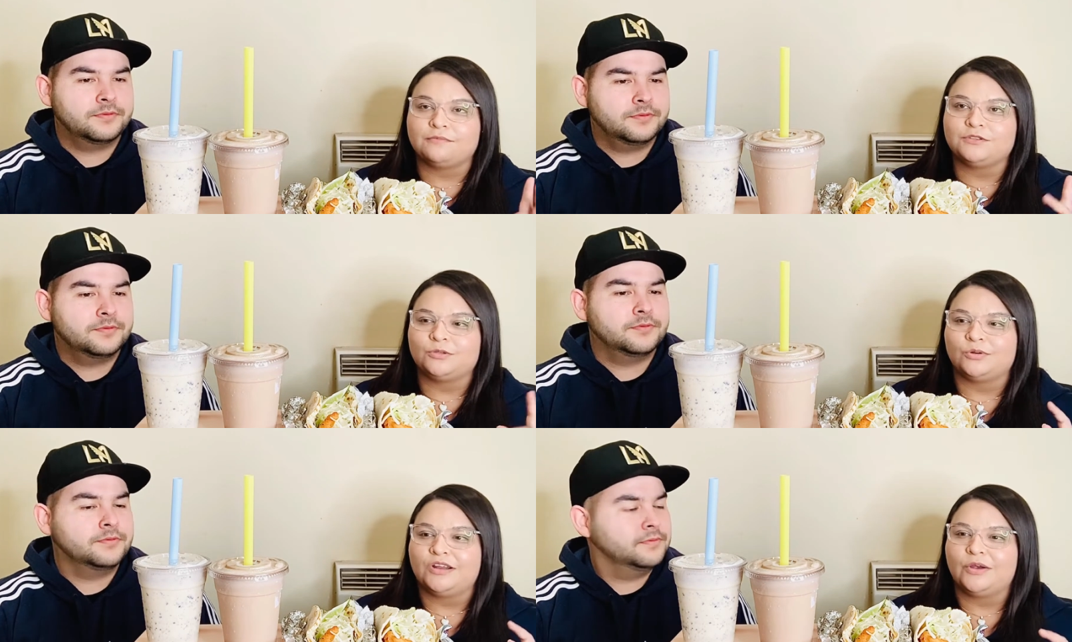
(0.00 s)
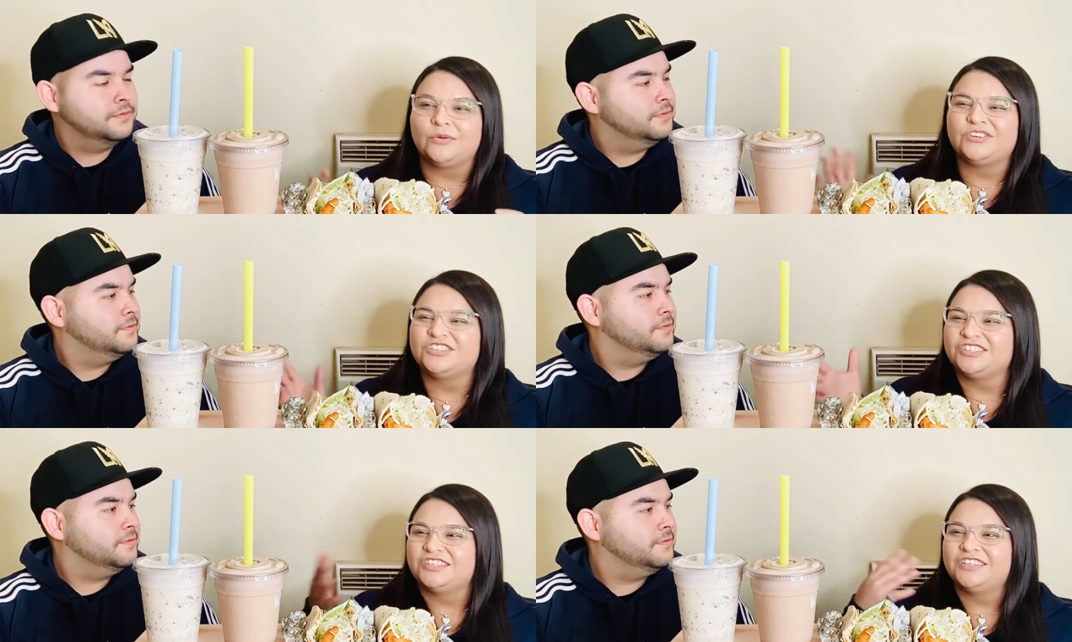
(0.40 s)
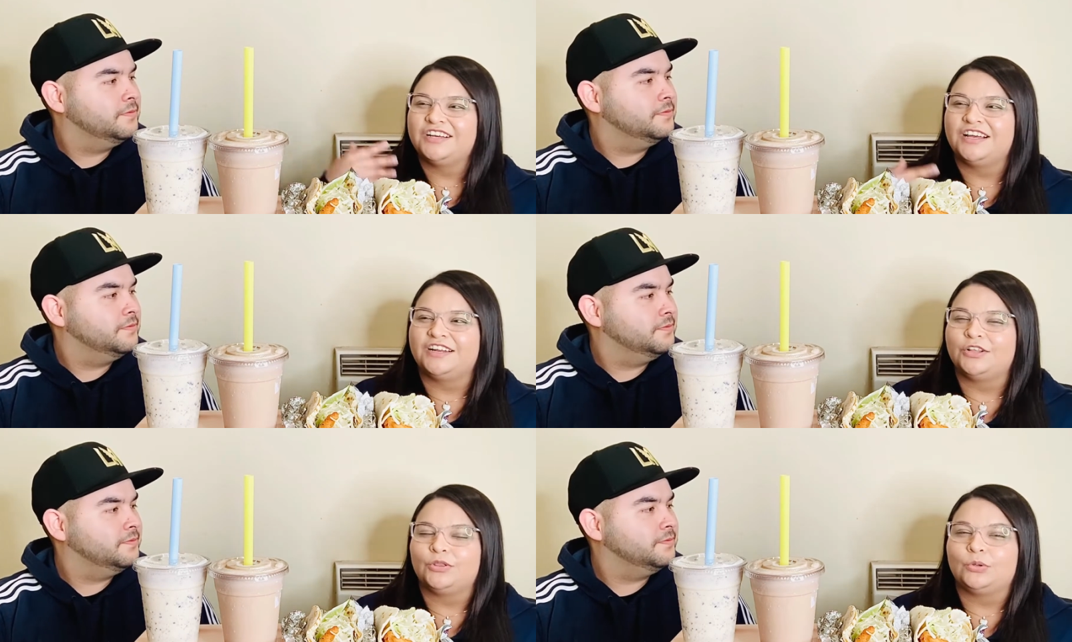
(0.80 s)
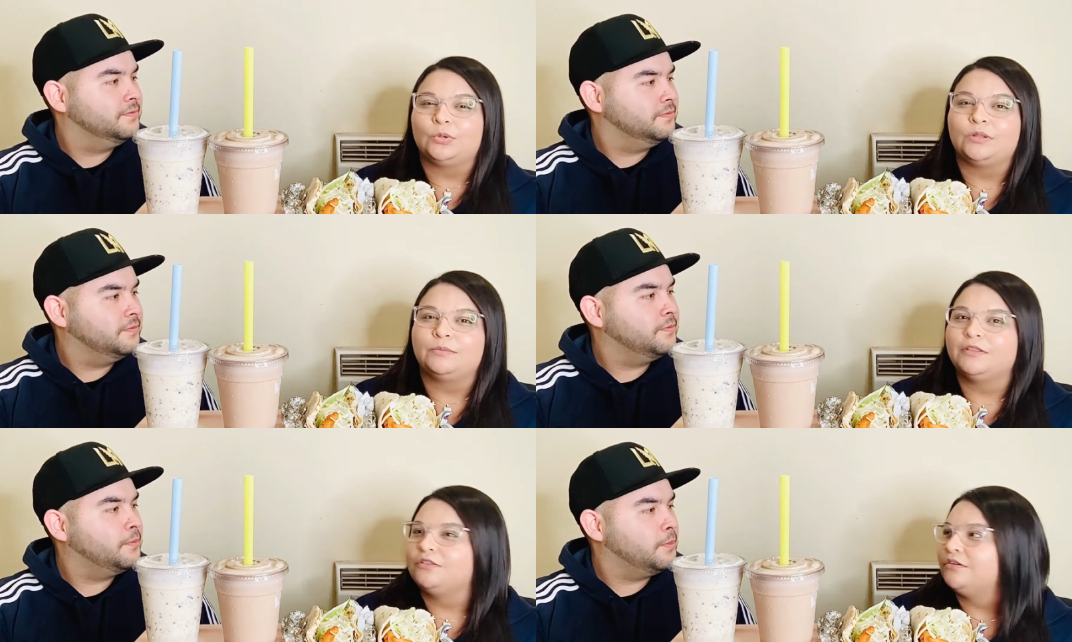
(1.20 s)
Speaker 1: So now we're just going to kind of throw
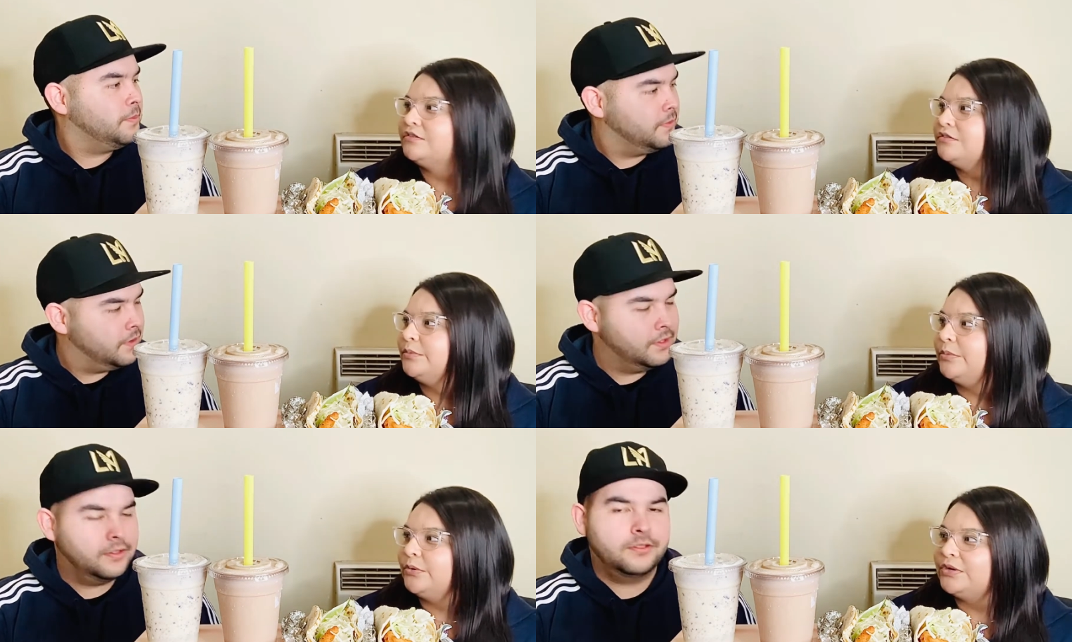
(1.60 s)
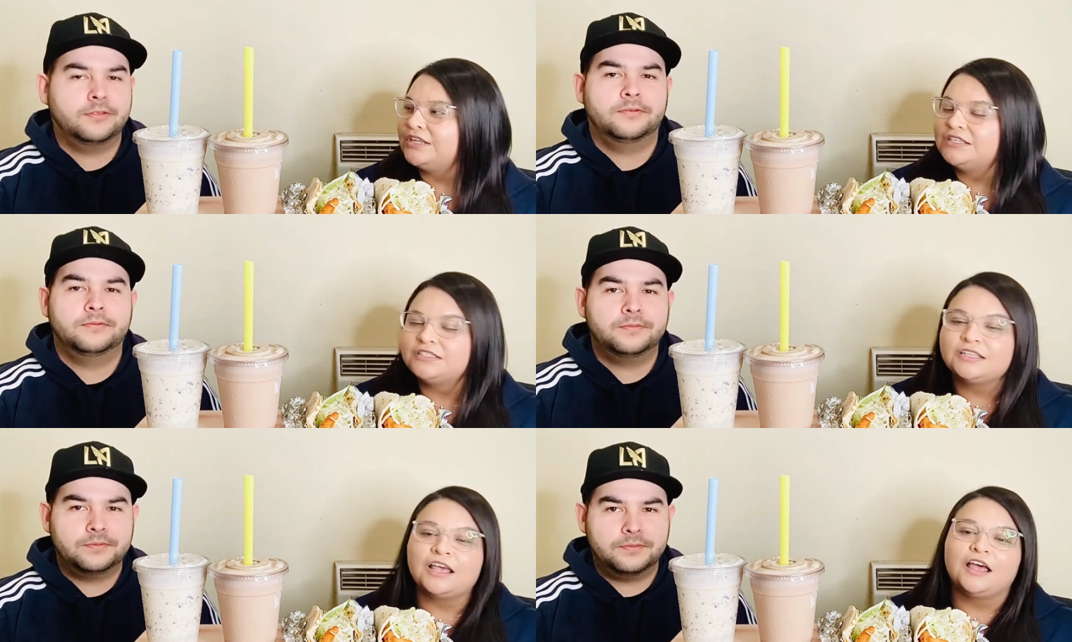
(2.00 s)
them in there as a bonus.